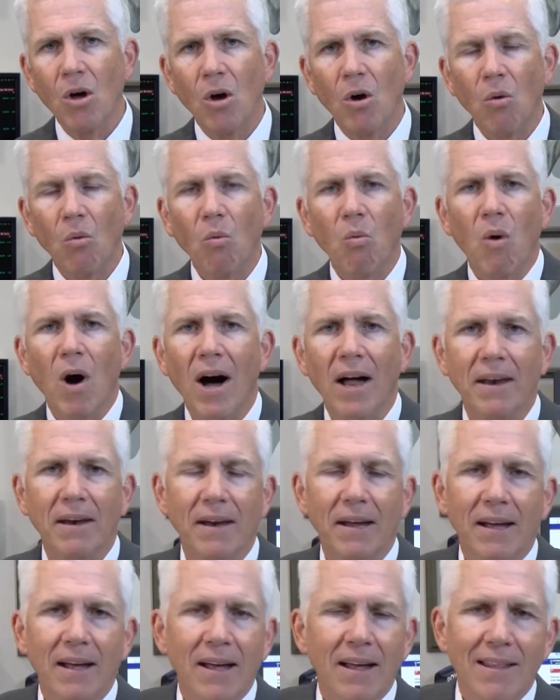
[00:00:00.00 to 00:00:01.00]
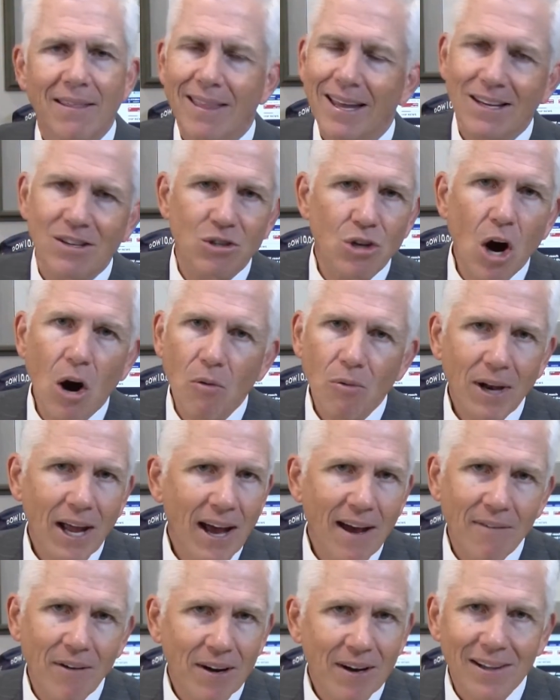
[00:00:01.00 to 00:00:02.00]
One, they don't
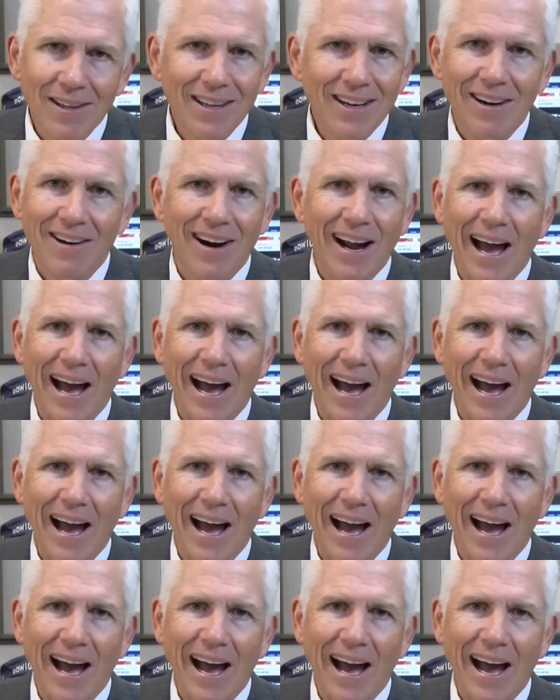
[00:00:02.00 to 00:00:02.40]
have a clear